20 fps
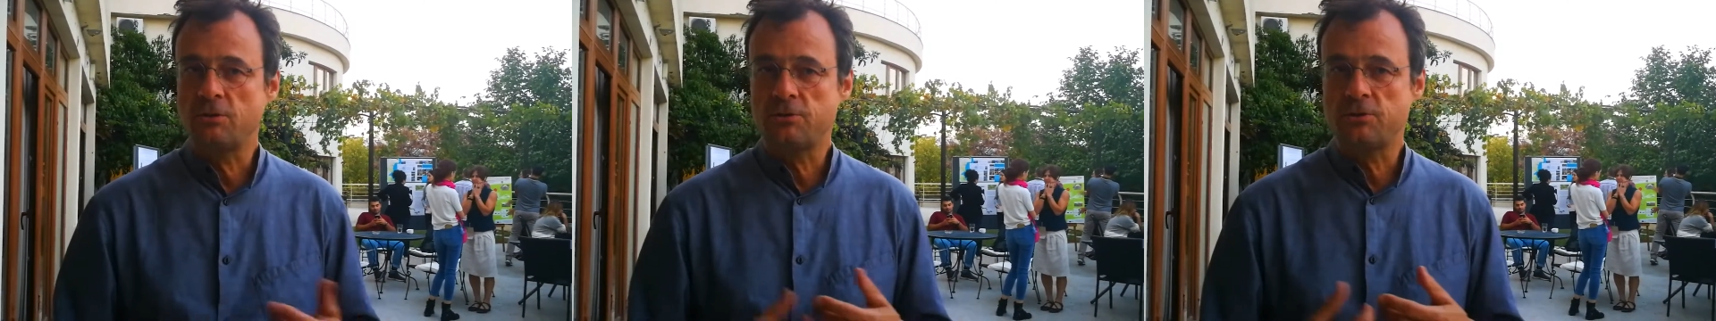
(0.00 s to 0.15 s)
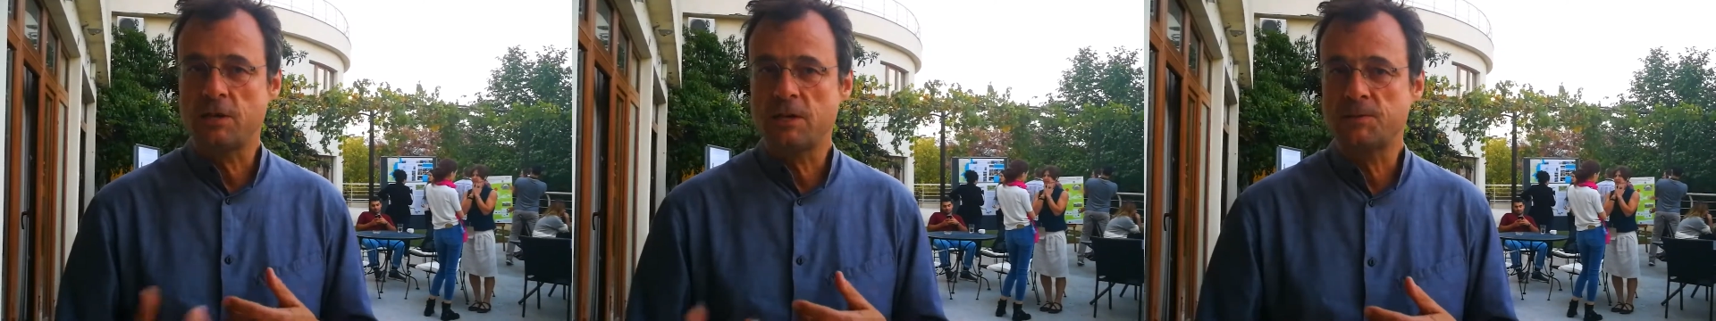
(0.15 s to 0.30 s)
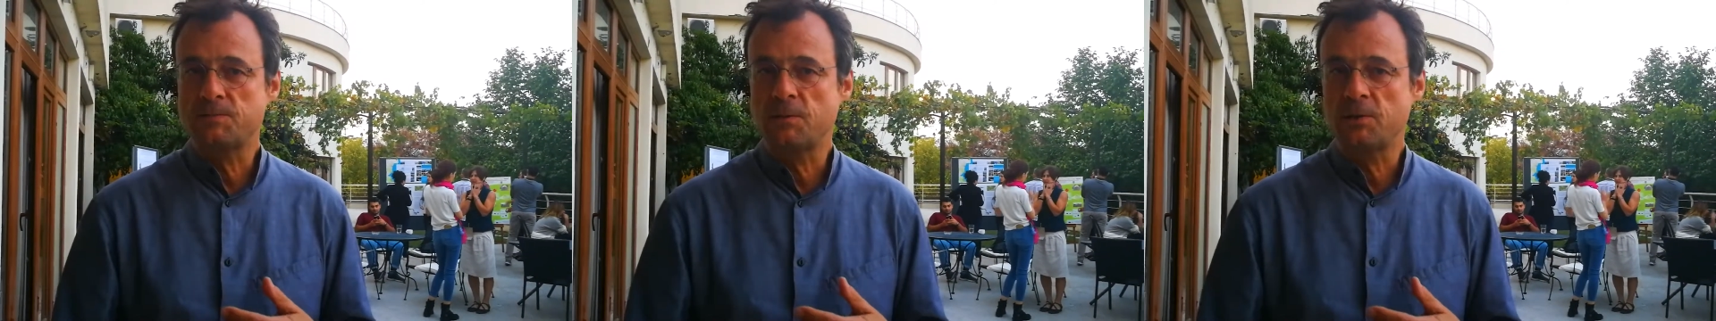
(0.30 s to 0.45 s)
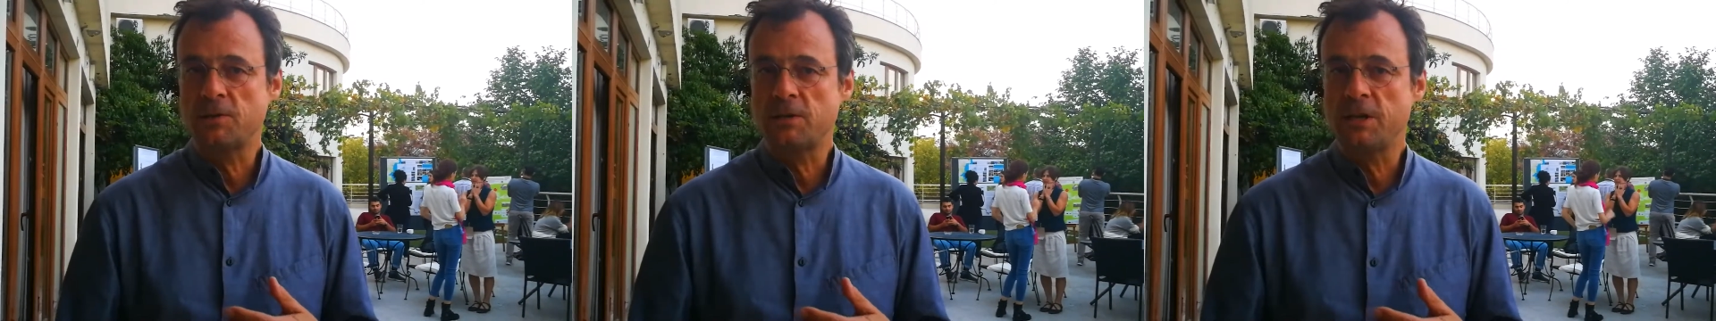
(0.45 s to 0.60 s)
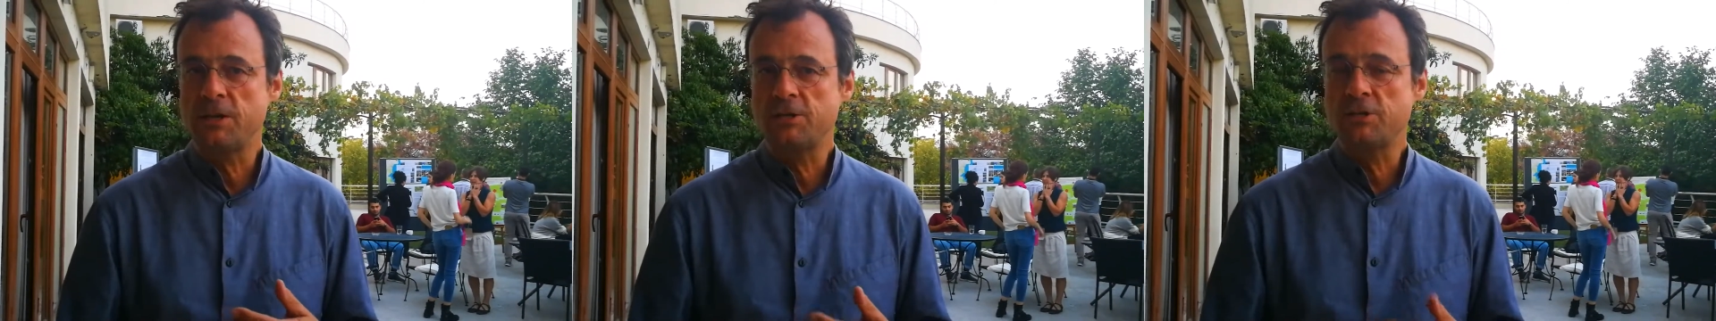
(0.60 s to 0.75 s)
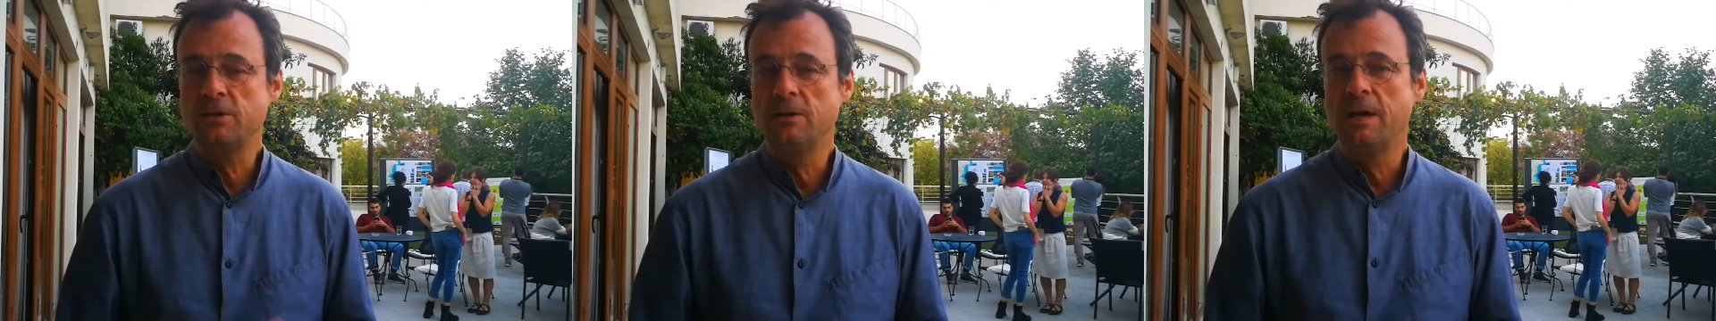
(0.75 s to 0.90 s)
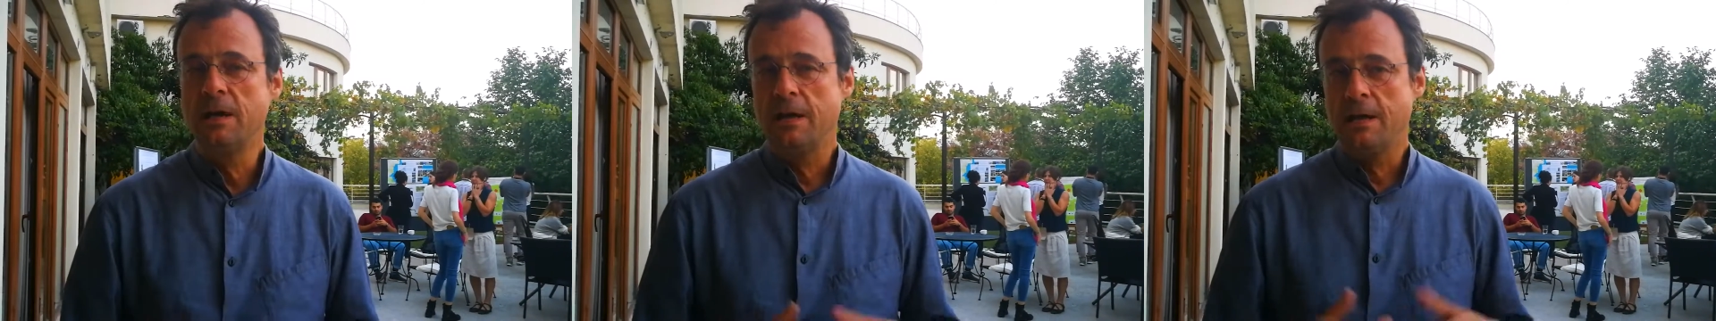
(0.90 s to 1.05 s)

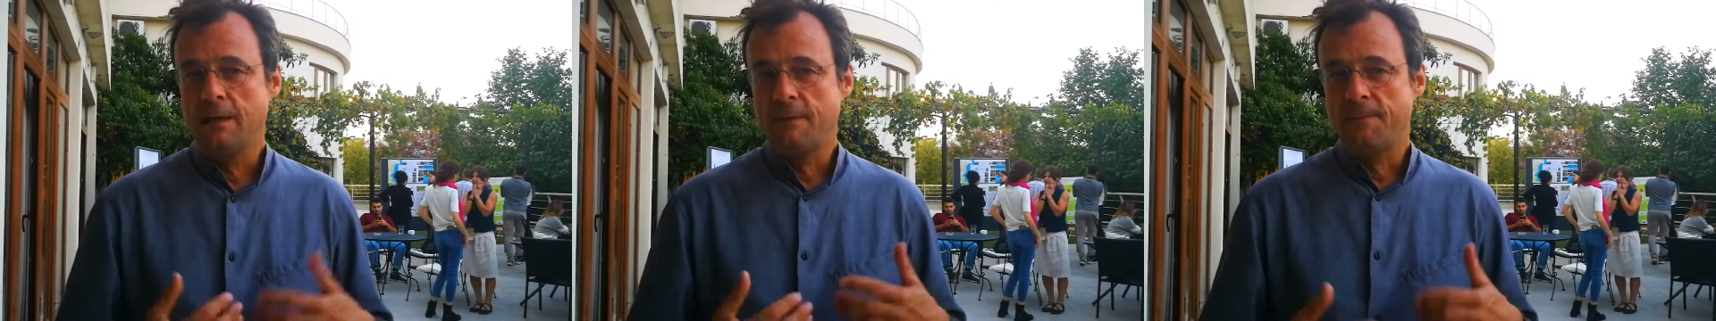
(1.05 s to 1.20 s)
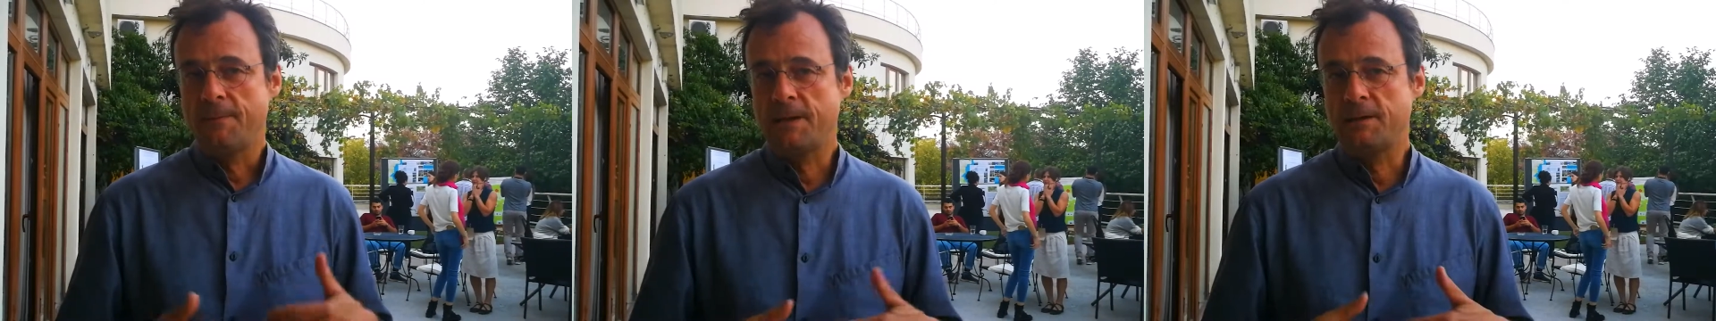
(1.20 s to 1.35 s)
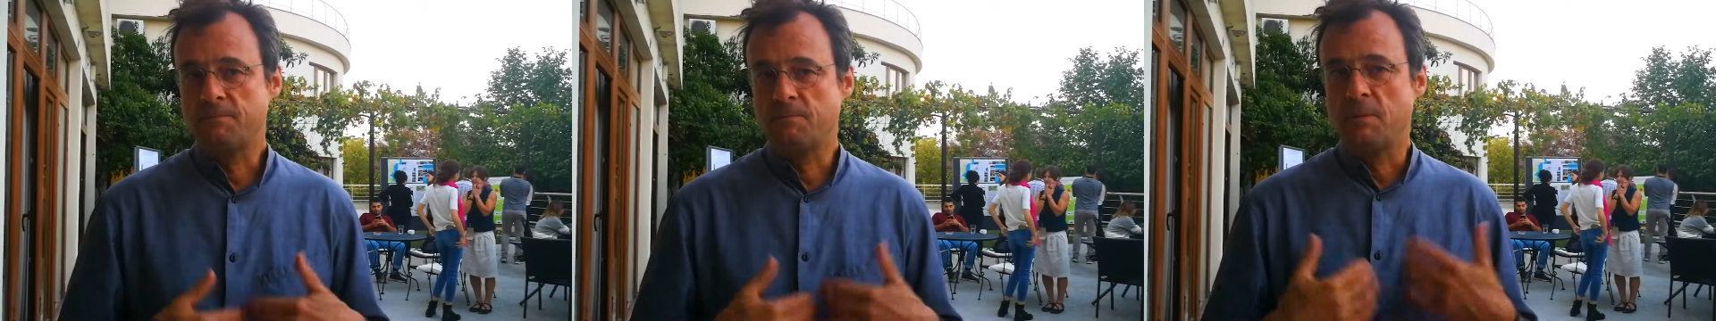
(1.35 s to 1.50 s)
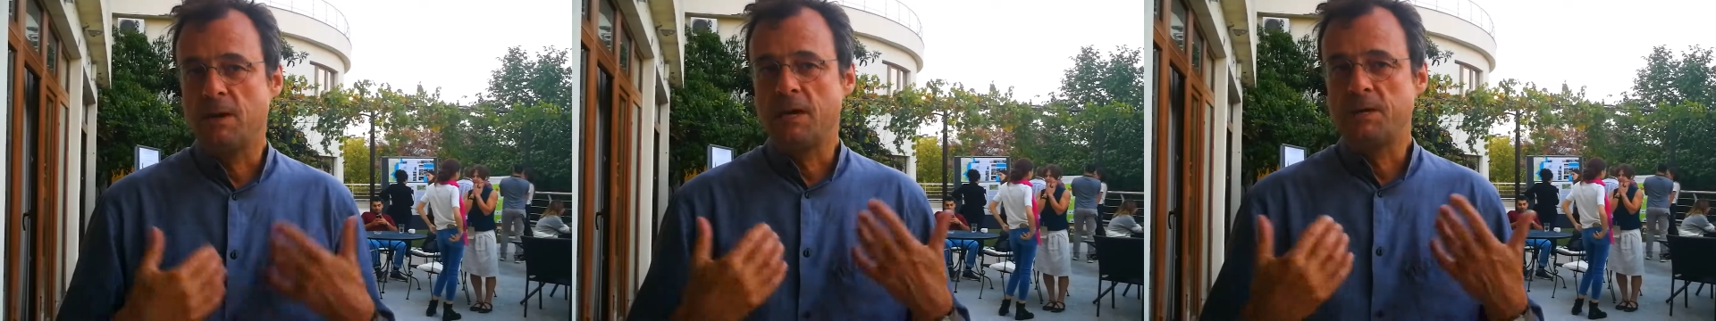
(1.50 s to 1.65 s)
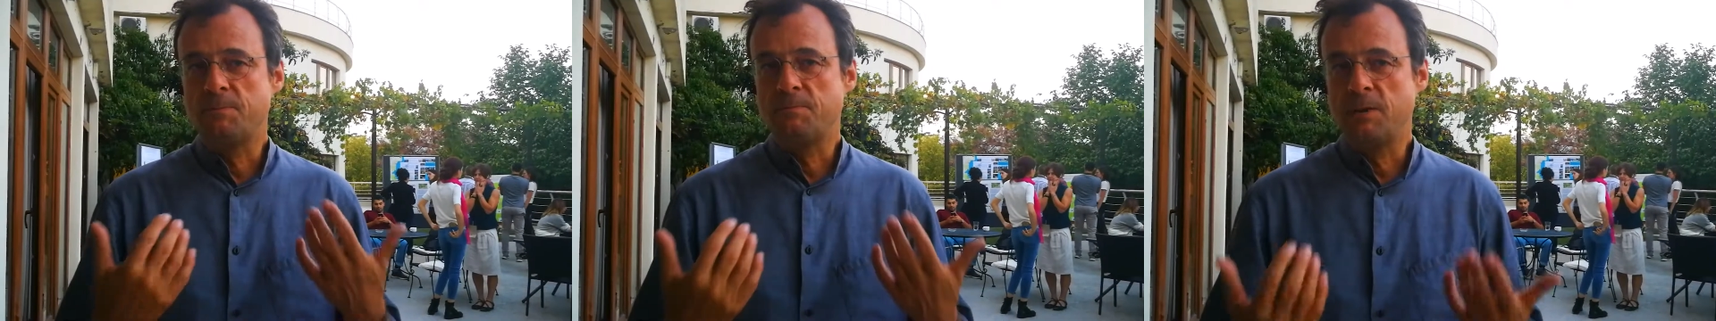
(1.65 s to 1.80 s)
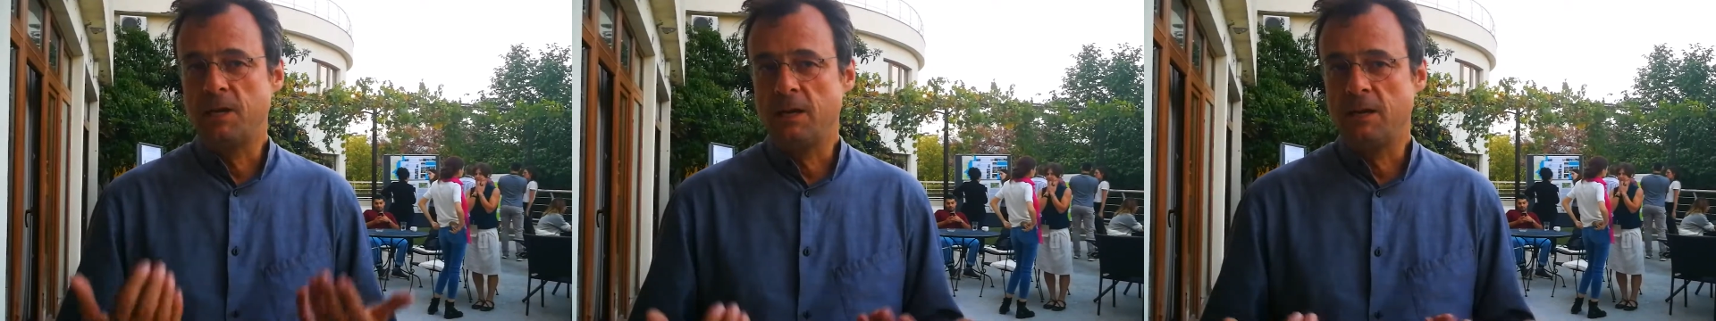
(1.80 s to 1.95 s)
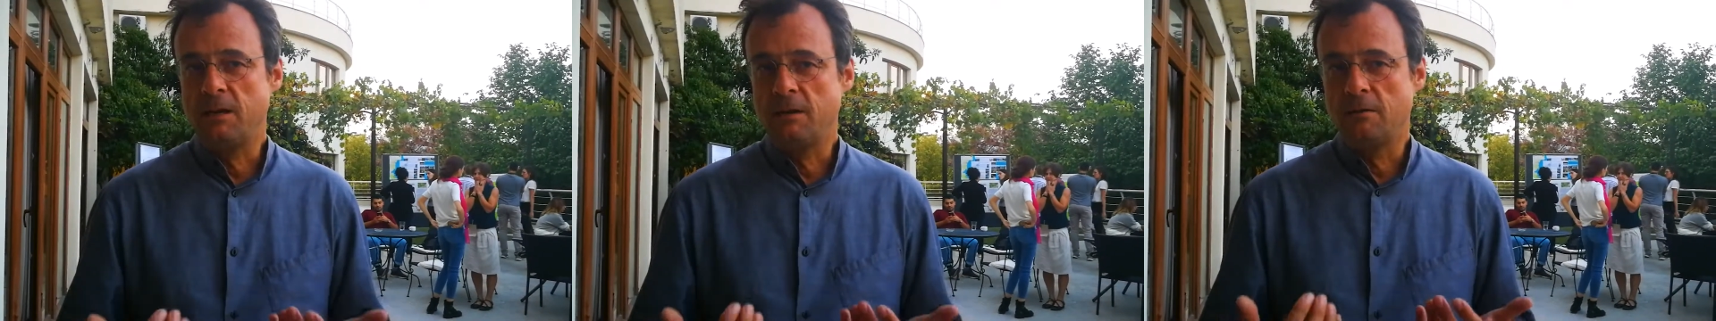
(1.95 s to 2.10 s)
transportation, that might
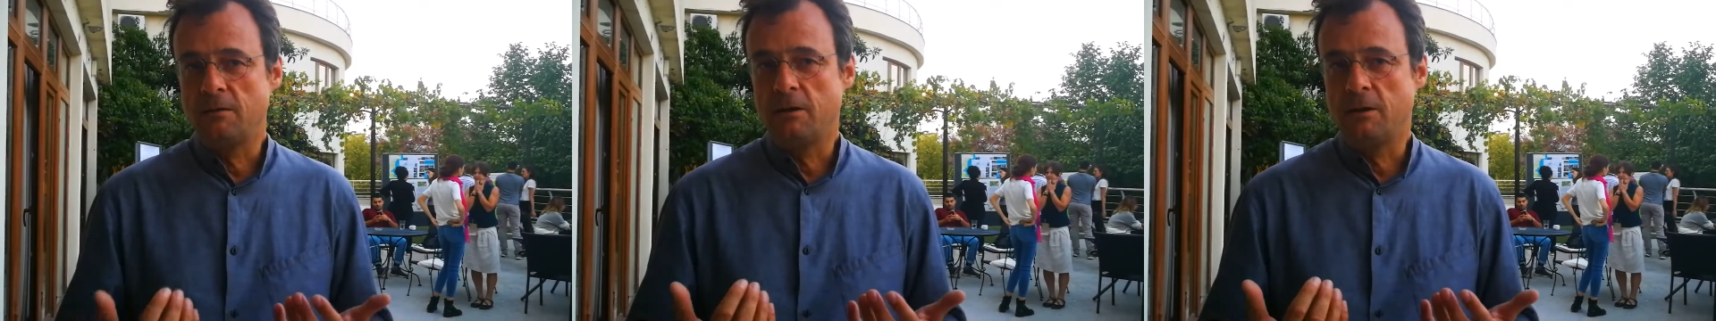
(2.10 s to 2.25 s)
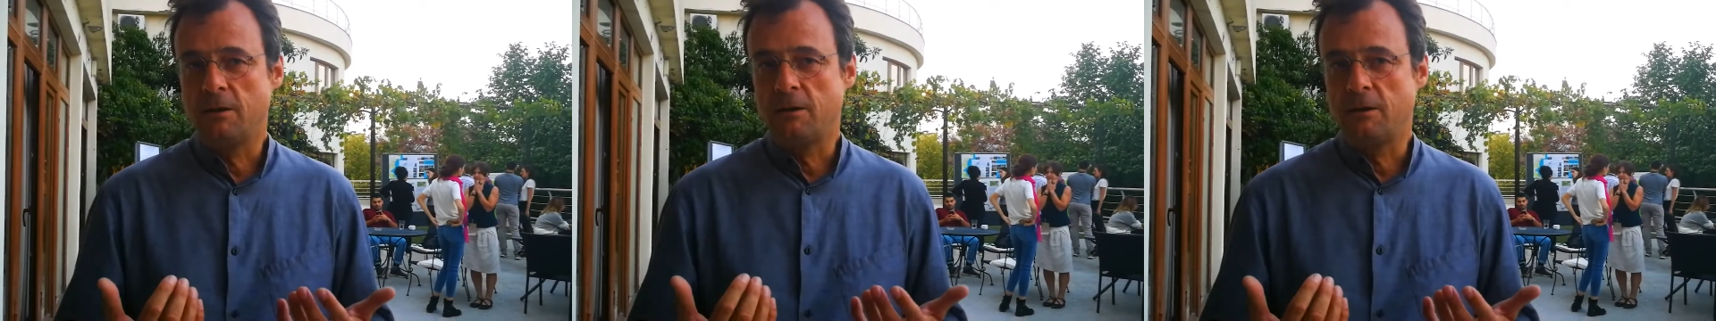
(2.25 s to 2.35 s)
be